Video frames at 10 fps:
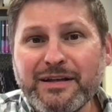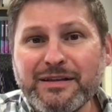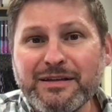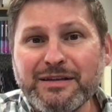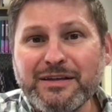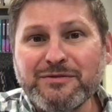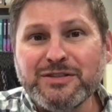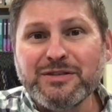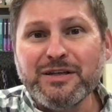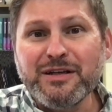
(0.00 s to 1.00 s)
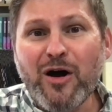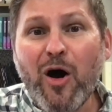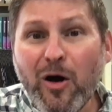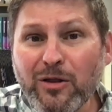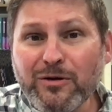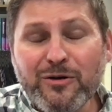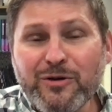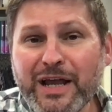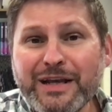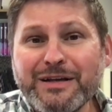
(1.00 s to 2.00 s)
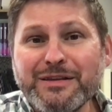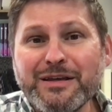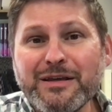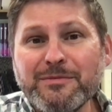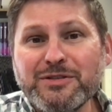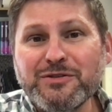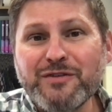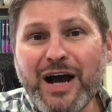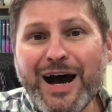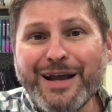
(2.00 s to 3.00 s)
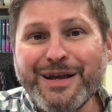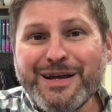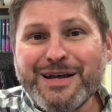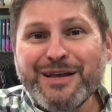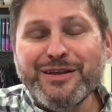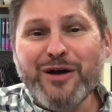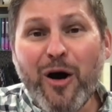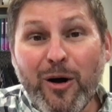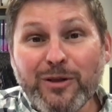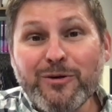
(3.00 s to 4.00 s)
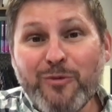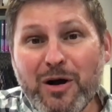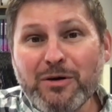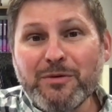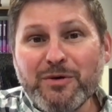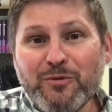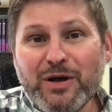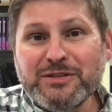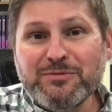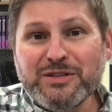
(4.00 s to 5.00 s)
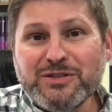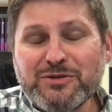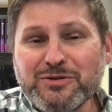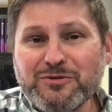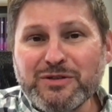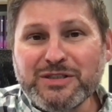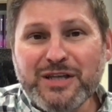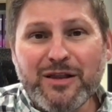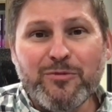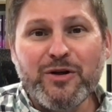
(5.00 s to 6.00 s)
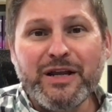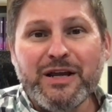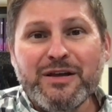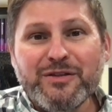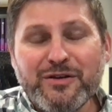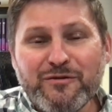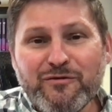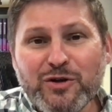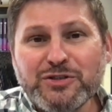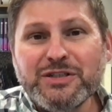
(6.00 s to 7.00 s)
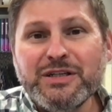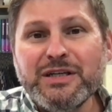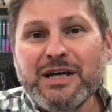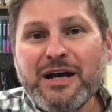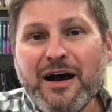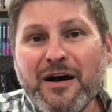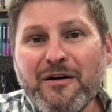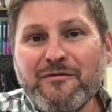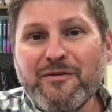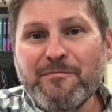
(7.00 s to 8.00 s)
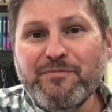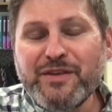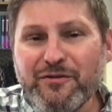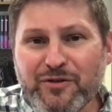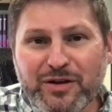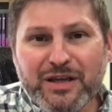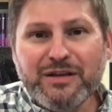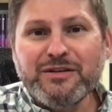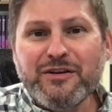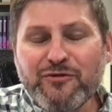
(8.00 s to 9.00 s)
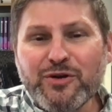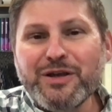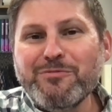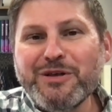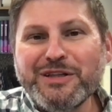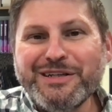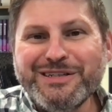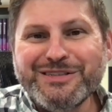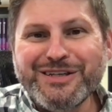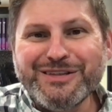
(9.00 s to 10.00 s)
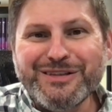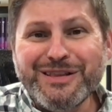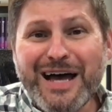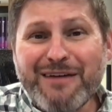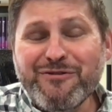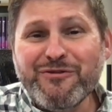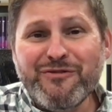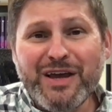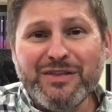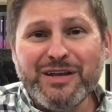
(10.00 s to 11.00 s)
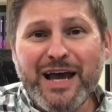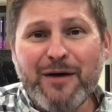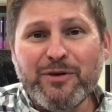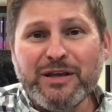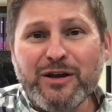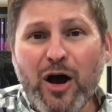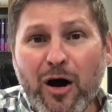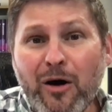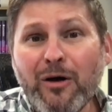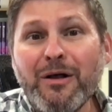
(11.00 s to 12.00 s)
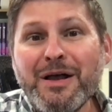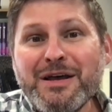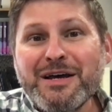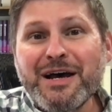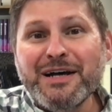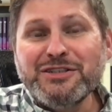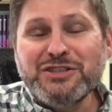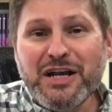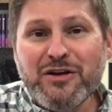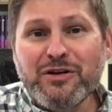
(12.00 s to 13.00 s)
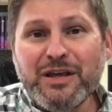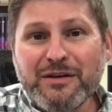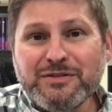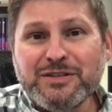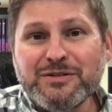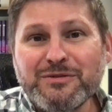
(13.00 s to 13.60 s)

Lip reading: and the gifts that all are created in the image of God and that all are welcome at Westminster as we celebrate the diversity of differing abilities in the life of faith and how we can all share gifts